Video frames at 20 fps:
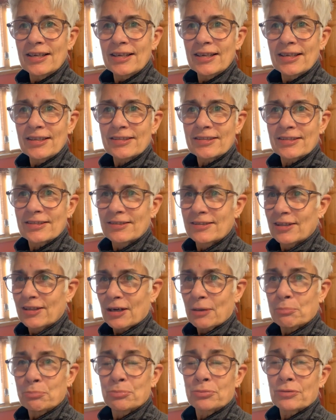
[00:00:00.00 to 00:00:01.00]
it's
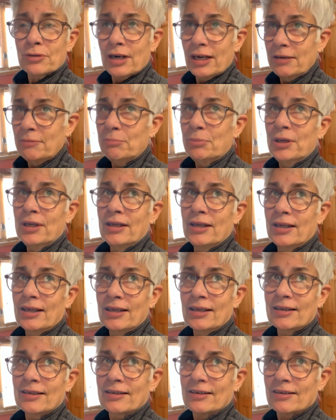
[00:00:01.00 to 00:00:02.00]
the bright
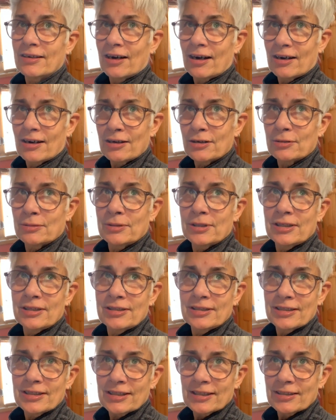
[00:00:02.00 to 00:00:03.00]
pink and
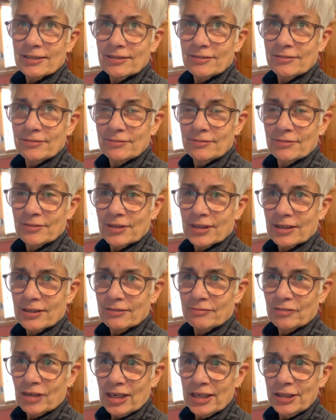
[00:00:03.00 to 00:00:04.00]
aqua and the
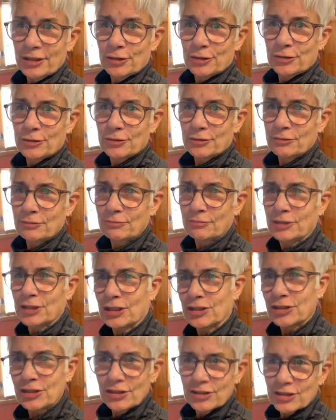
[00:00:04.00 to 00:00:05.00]
vinyl
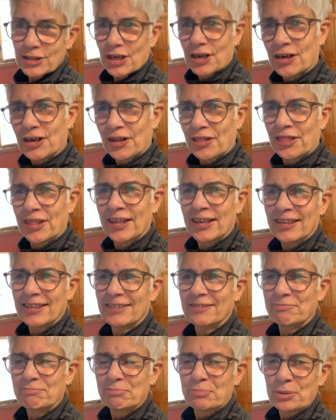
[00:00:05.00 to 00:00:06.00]
cushions on the
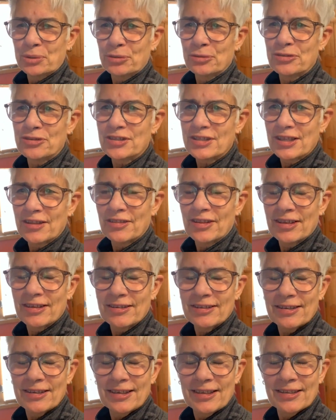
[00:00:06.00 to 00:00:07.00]
booths
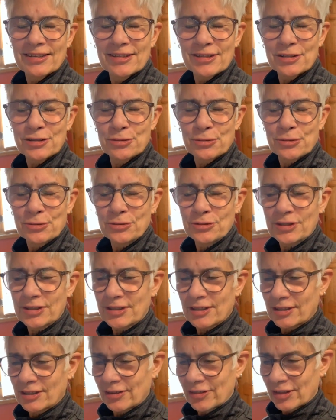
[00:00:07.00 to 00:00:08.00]
and the stools
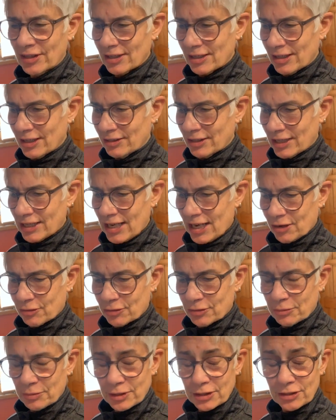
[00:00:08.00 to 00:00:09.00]
at the
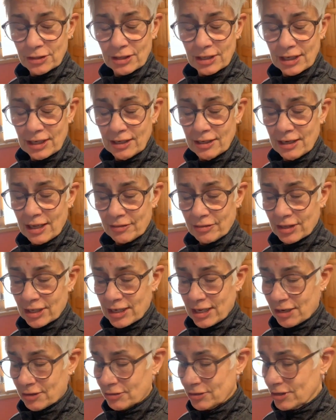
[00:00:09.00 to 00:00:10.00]
counter where you can eat at the
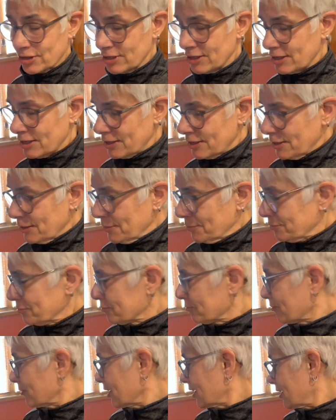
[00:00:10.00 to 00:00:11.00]
counter.
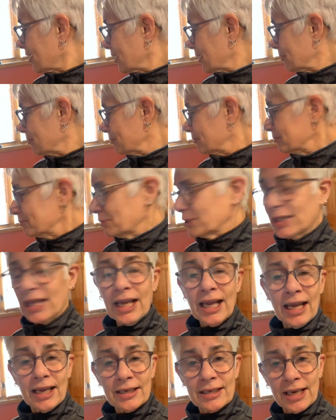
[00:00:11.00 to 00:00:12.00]
But they
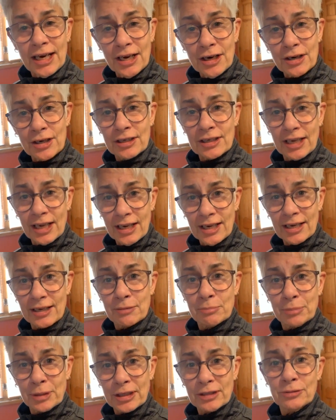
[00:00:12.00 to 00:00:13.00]
had carrot
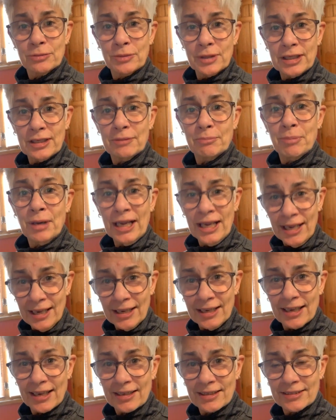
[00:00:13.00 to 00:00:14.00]
cake buckwheat
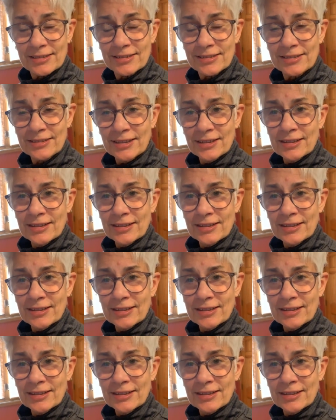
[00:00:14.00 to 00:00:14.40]
pancakes.